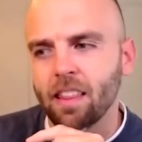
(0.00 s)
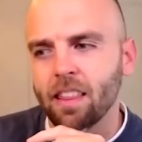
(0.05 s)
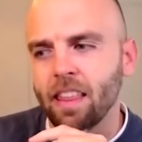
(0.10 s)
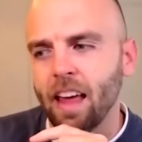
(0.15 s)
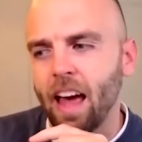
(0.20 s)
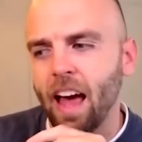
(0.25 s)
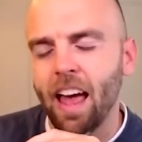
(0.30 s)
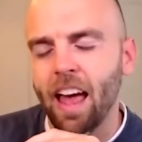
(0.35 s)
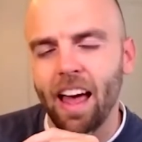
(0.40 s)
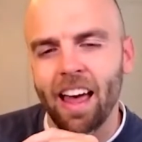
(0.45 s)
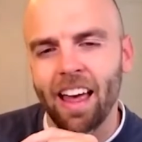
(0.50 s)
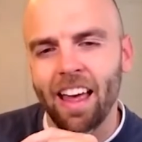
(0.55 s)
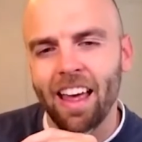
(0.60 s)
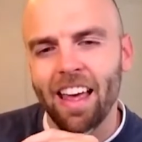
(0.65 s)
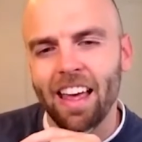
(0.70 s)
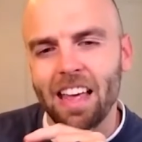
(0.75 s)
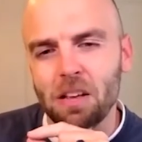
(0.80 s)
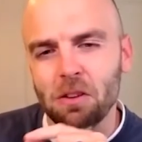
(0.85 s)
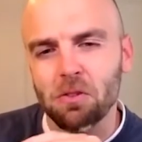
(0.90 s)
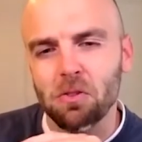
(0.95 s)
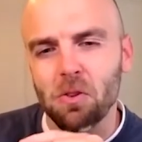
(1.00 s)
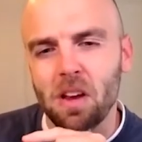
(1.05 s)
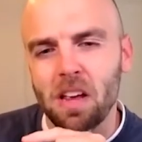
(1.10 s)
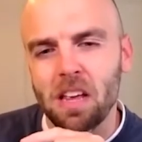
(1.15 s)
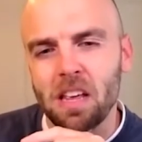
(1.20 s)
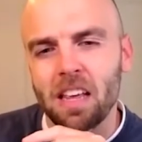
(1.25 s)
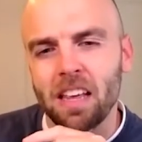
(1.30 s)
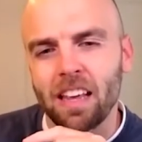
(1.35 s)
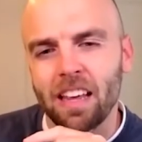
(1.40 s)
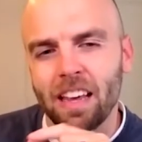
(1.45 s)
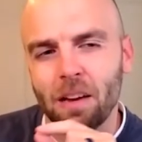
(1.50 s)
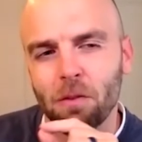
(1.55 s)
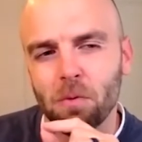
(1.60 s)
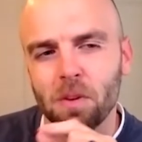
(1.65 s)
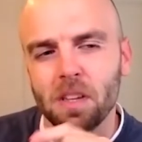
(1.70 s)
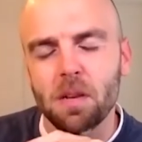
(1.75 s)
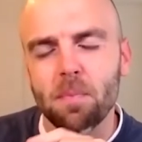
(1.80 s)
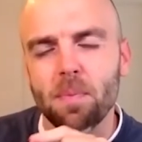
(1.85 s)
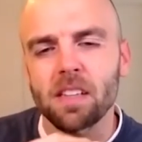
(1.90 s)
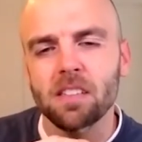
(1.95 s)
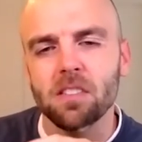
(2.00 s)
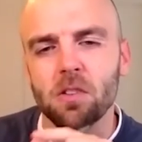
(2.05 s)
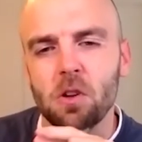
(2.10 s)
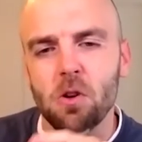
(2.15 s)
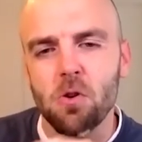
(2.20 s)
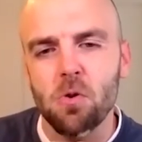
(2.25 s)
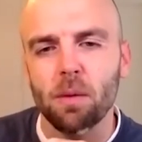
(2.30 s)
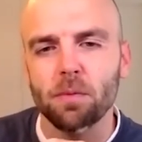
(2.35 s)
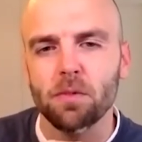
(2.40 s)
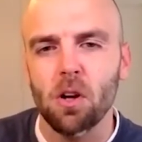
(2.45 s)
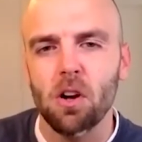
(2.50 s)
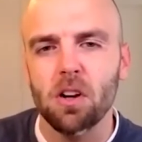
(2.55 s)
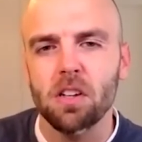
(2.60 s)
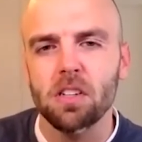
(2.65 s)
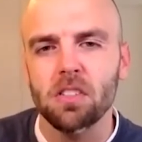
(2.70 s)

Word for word: that. It's it, it really depends on who I'm talking